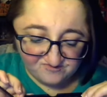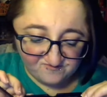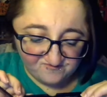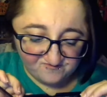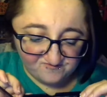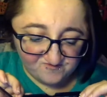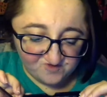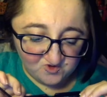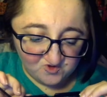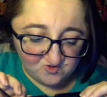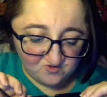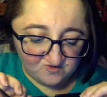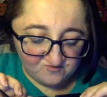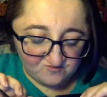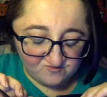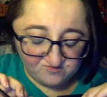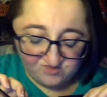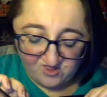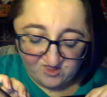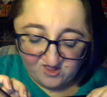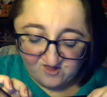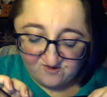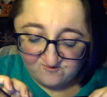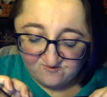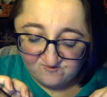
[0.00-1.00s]
a few of
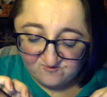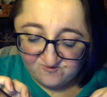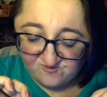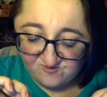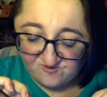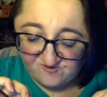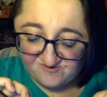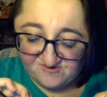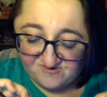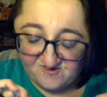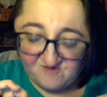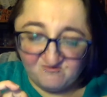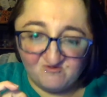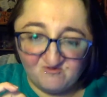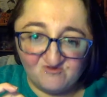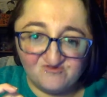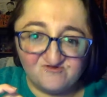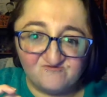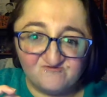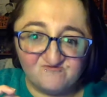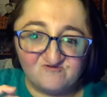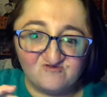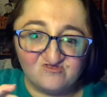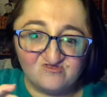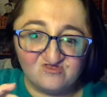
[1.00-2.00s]
them for several
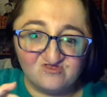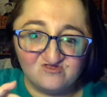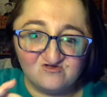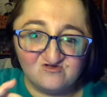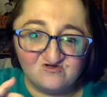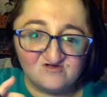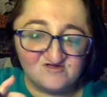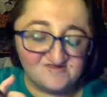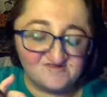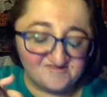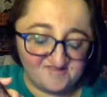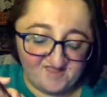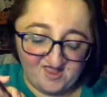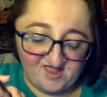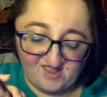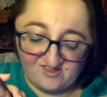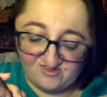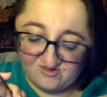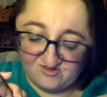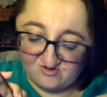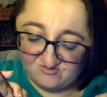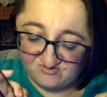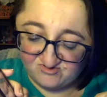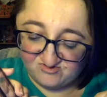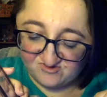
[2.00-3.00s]
different looks,
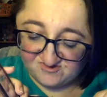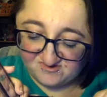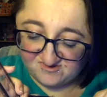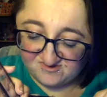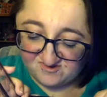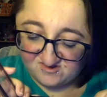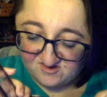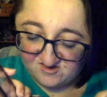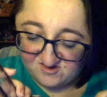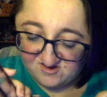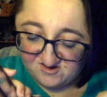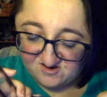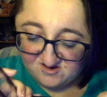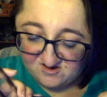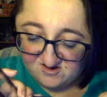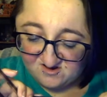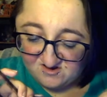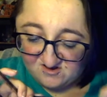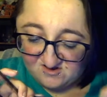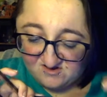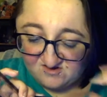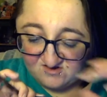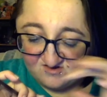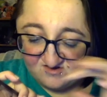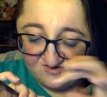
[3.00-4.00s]
and they're just
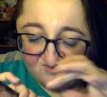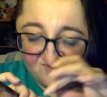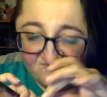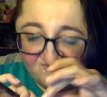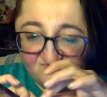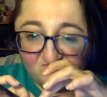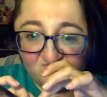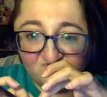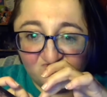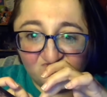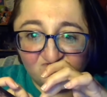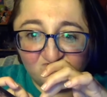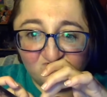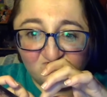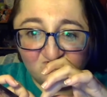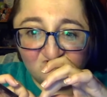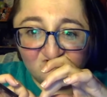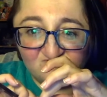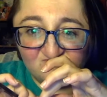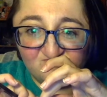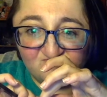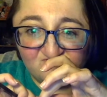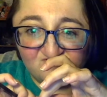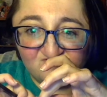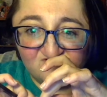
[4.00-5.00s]
like, this one's
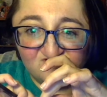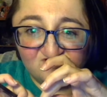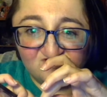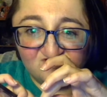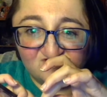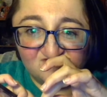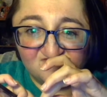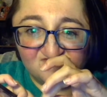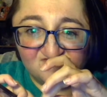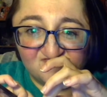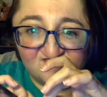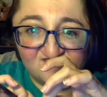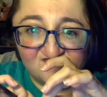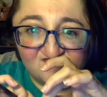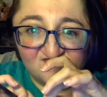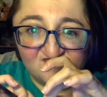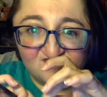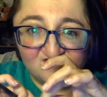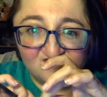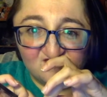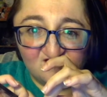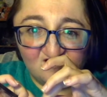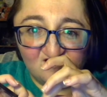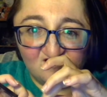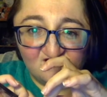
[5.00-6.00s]
really pretty. It's like
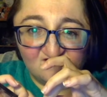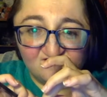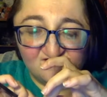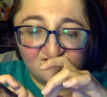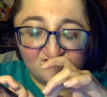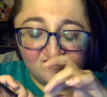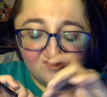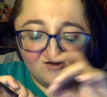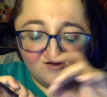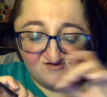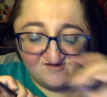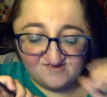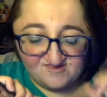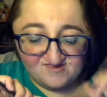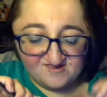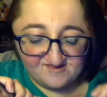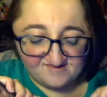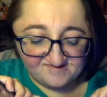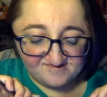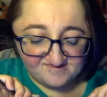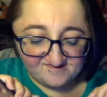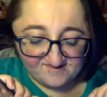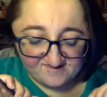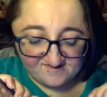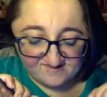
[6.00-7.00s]
an
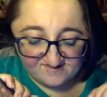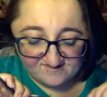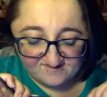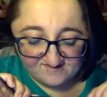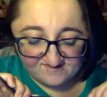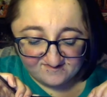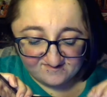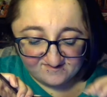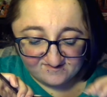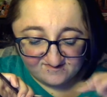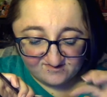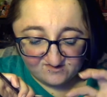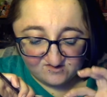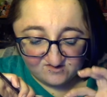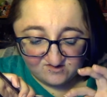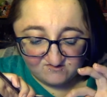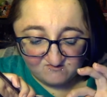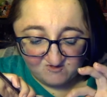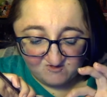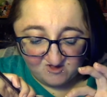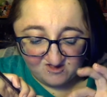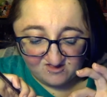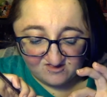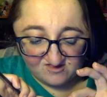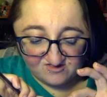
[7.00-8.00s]
iridescent, and then
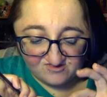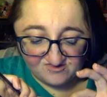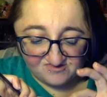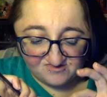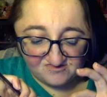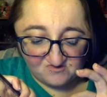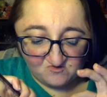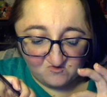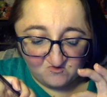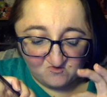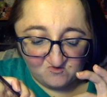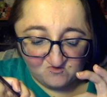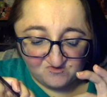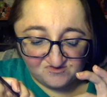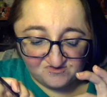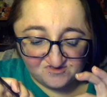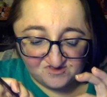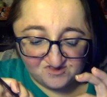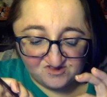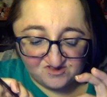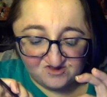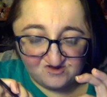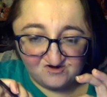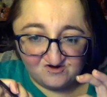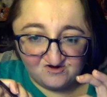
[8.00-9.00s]
you've got like this gold
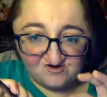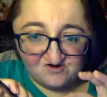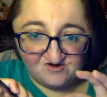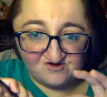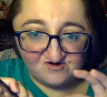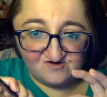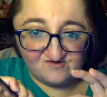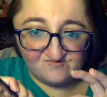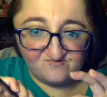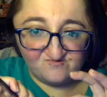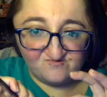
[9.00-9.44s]
here,